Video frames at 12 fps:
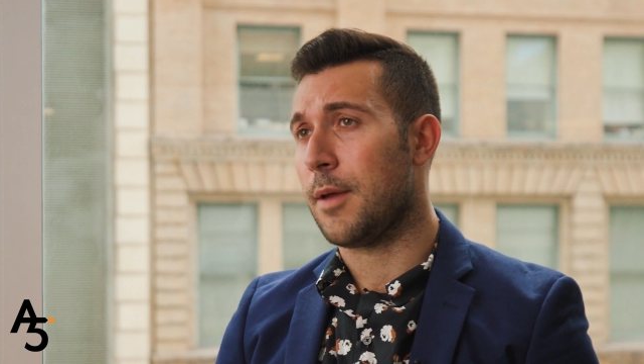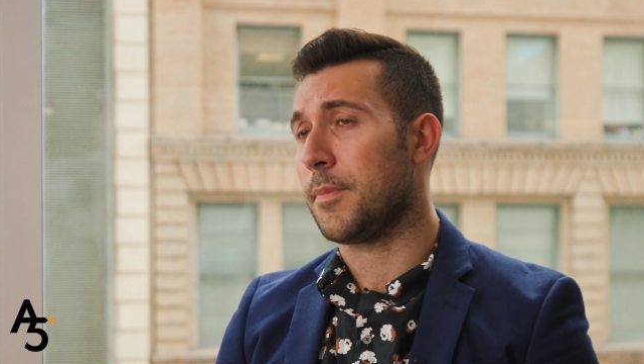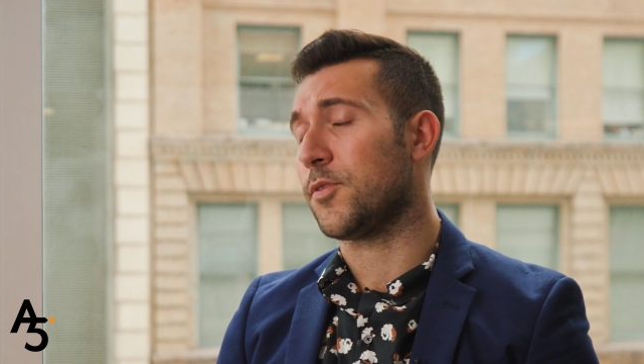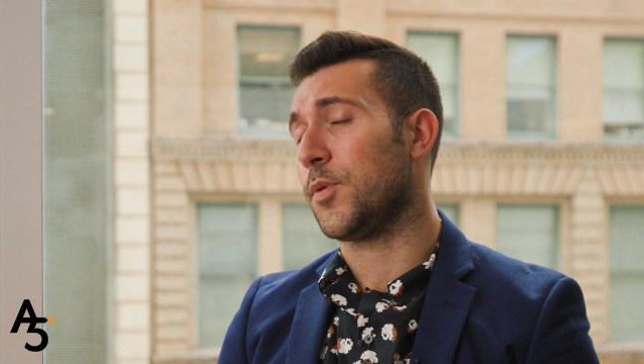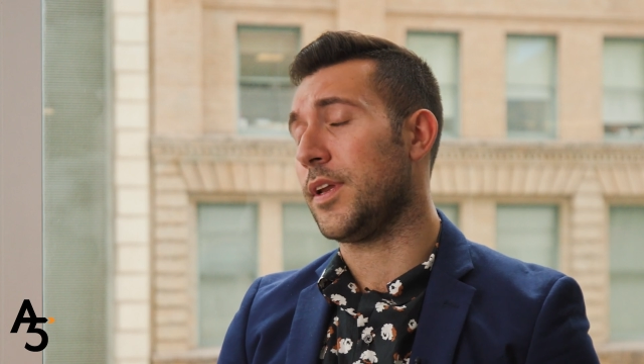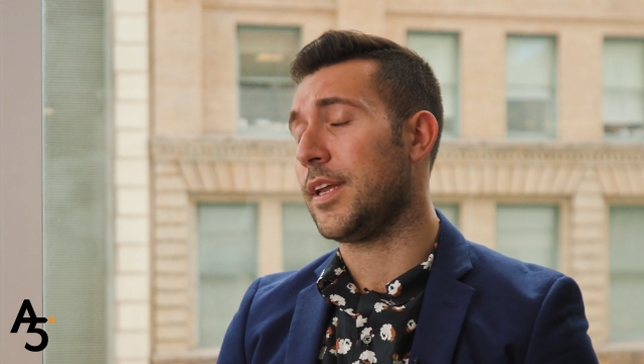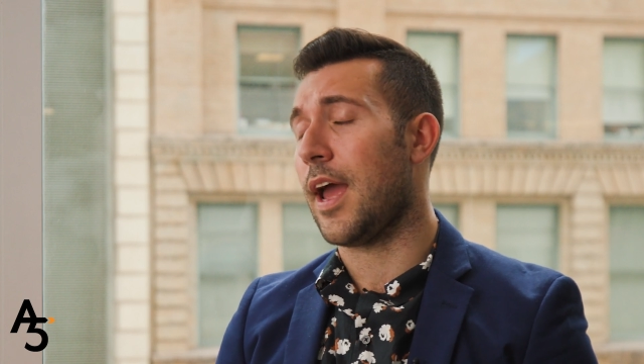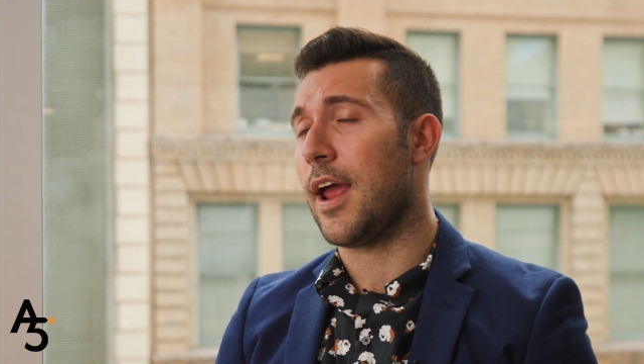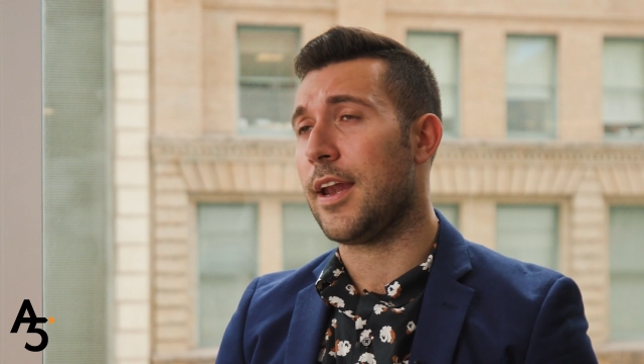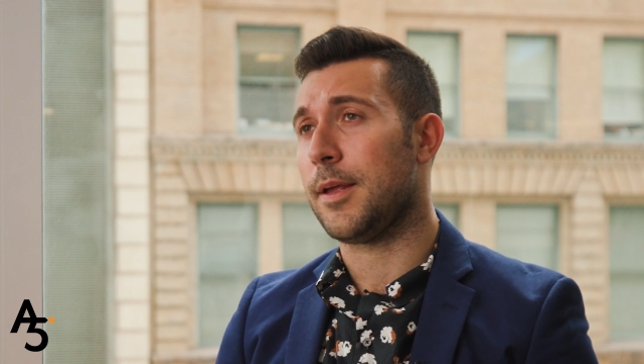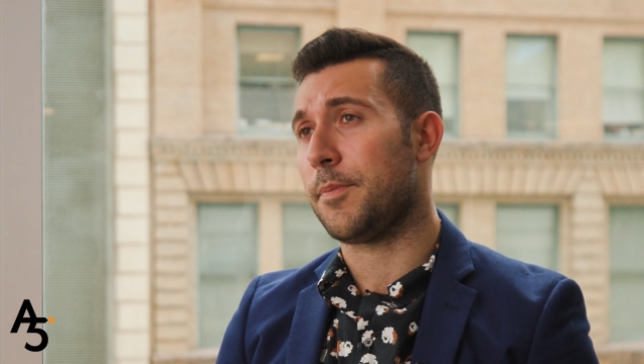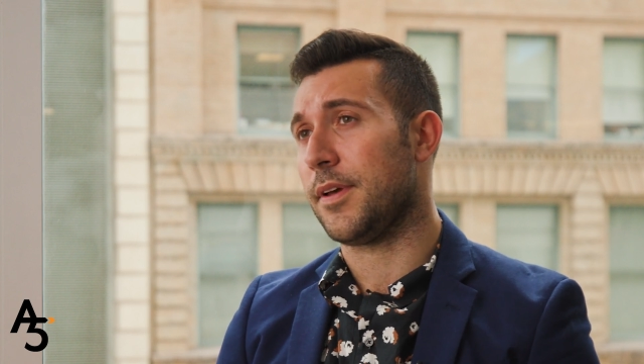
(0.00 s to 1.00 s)
between
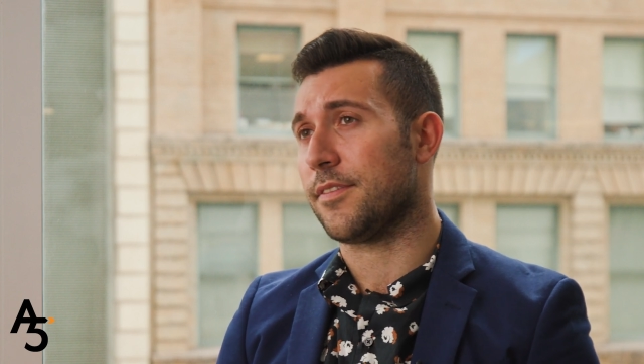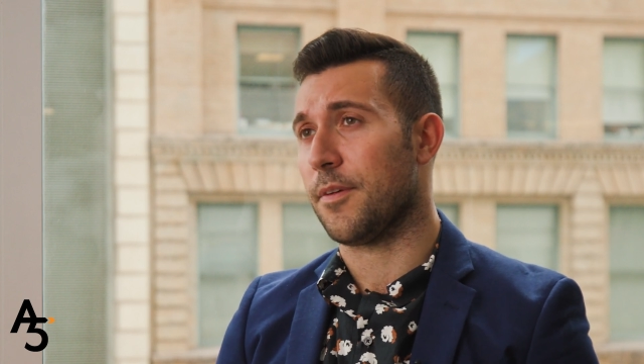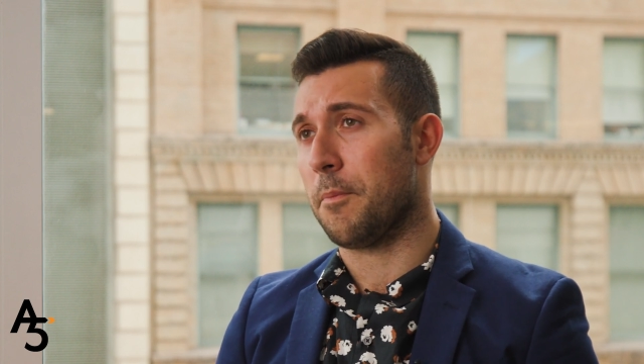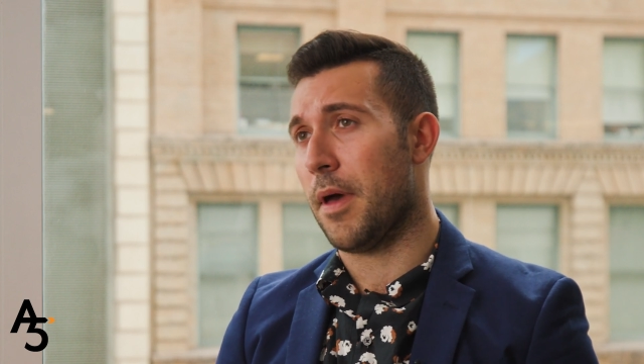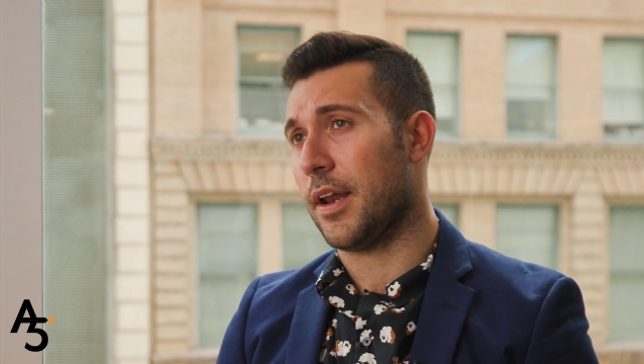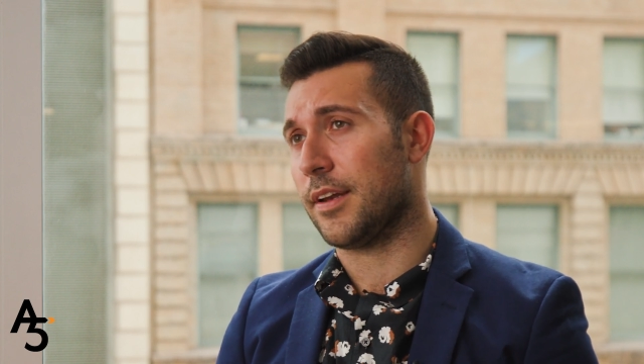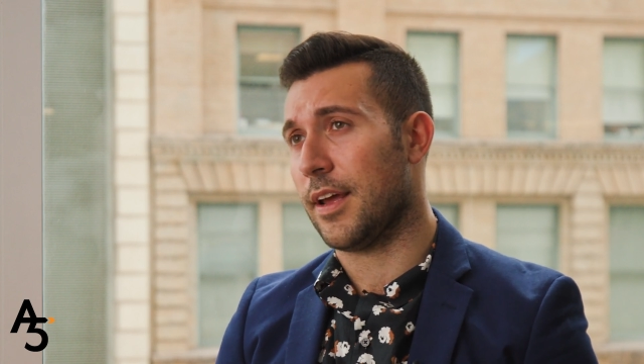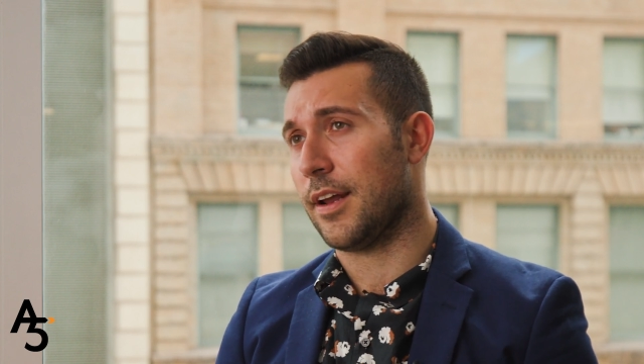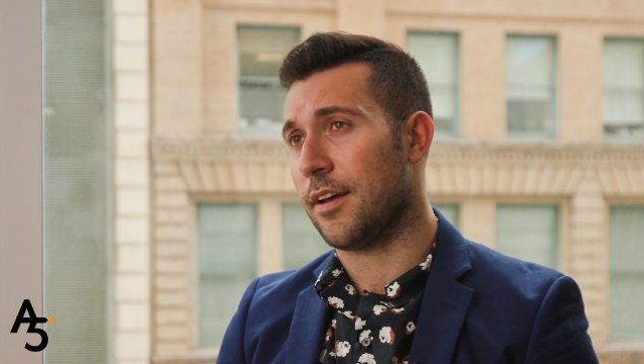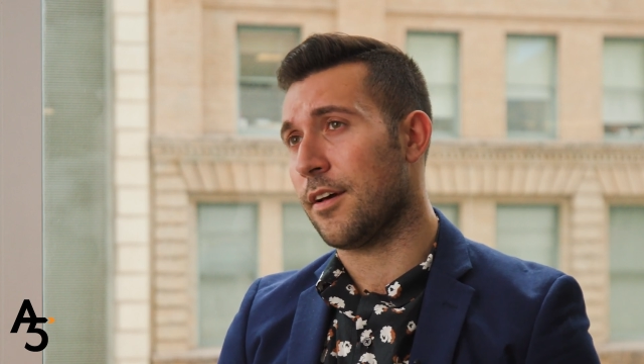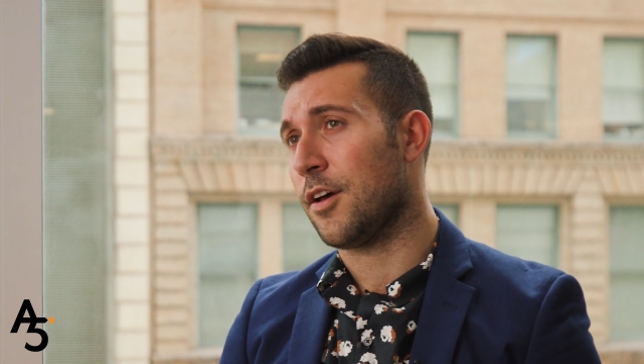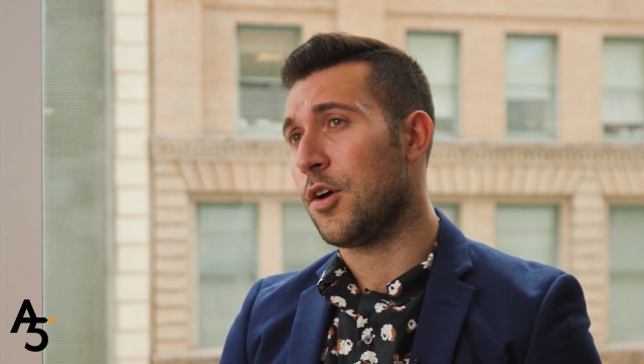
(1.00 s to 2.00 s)
any piece of
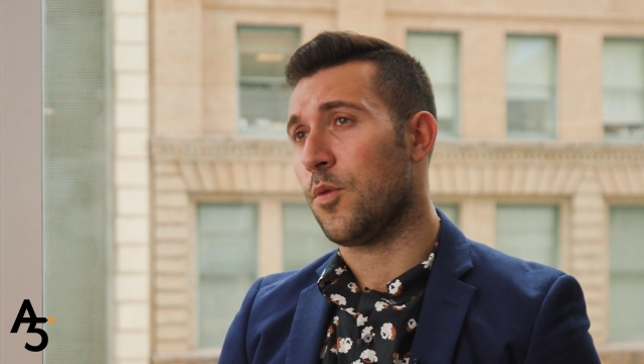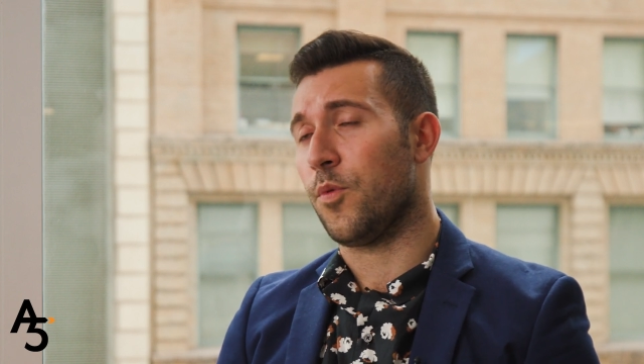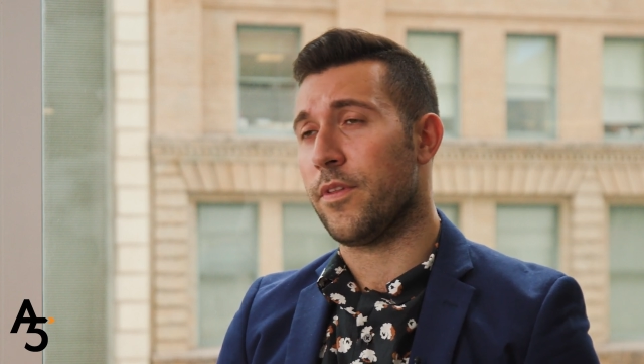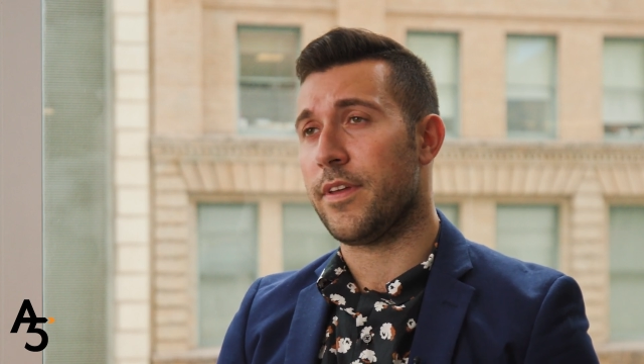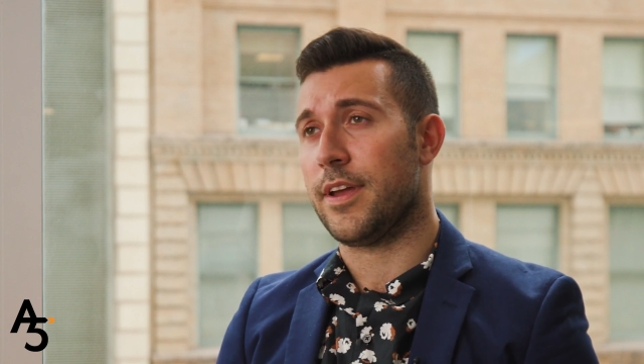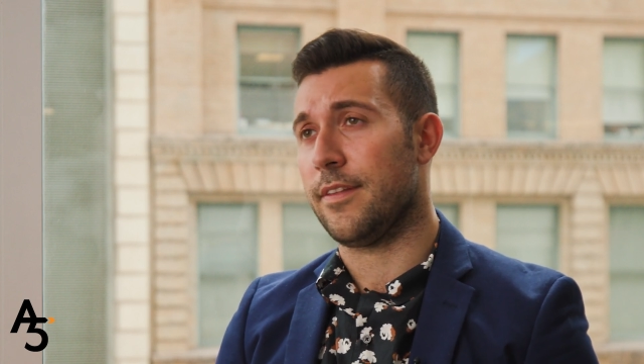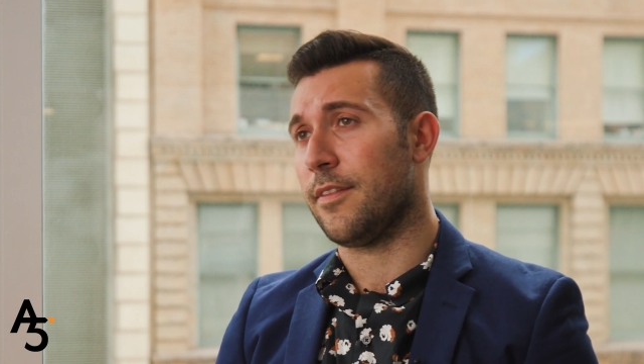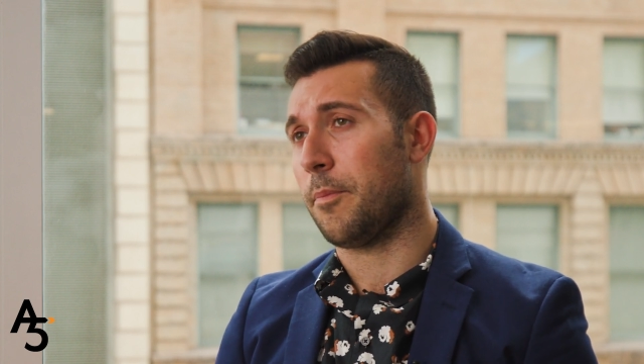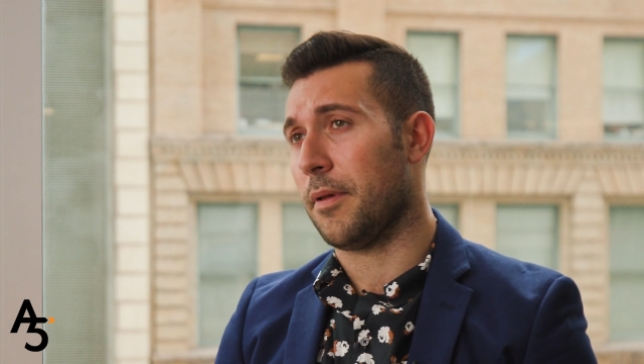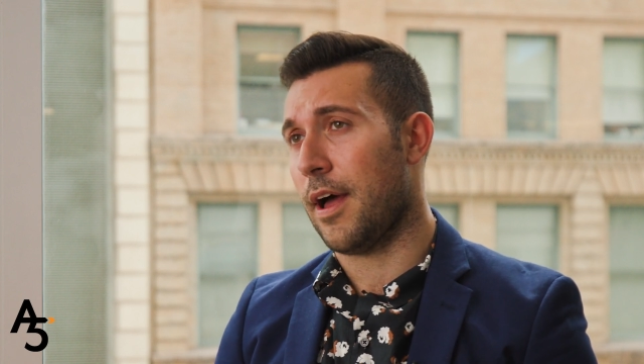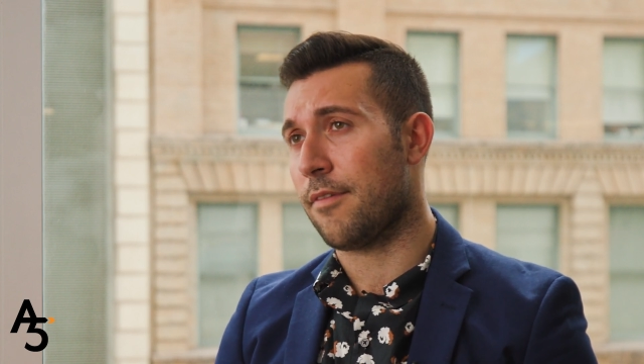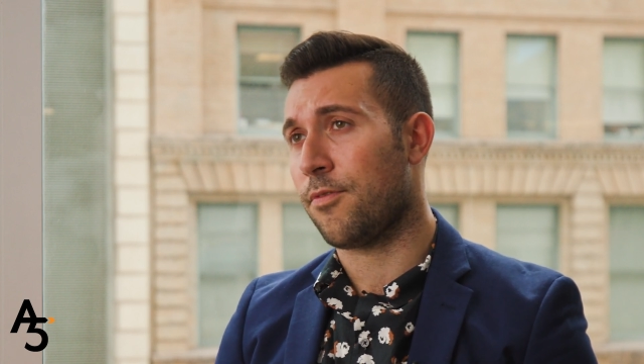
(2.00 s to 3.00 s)
metadata within the
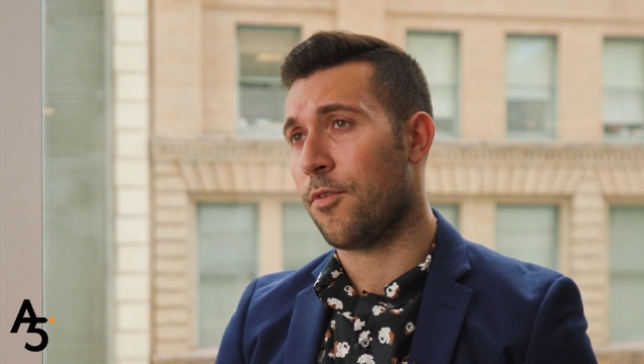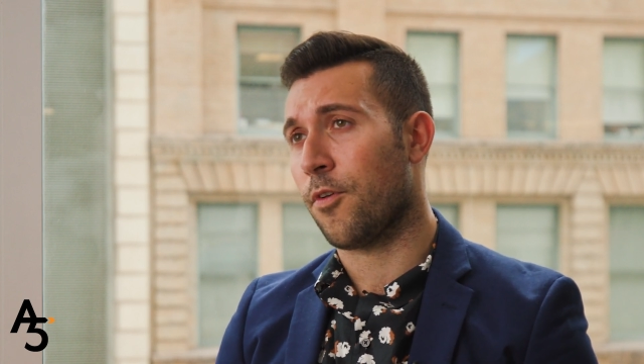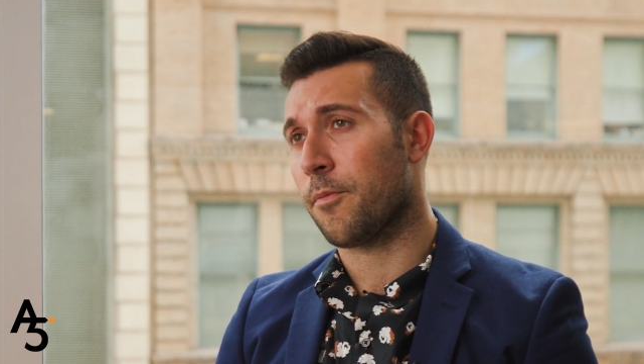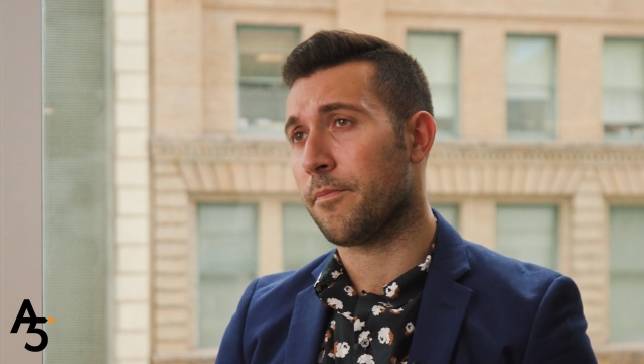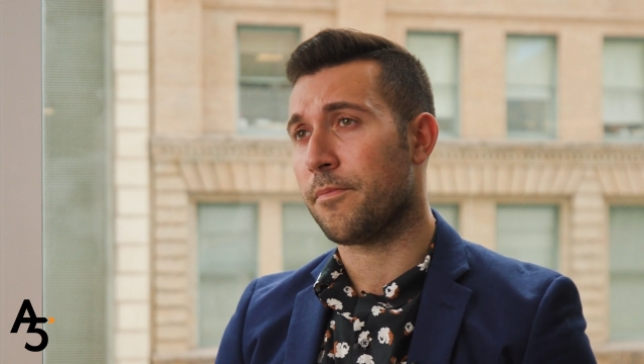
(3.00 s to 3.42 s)
platform.